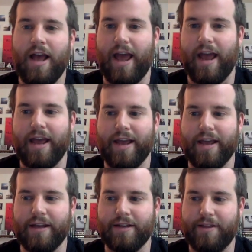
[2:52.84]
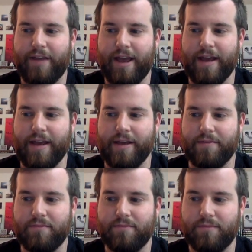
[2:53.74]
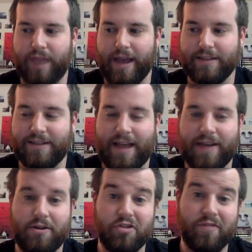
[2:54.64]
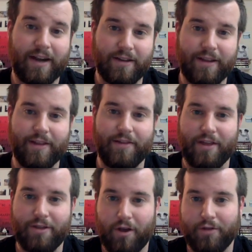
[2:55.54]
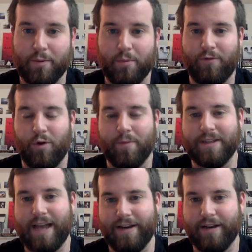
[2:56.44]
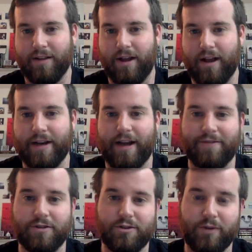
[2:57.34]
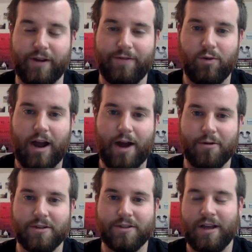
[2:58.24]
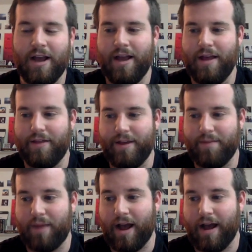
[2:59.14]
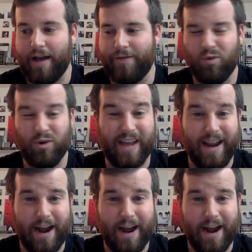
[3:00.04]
And they said correctly that they thought their performance had declined after 24 hours. Then by 48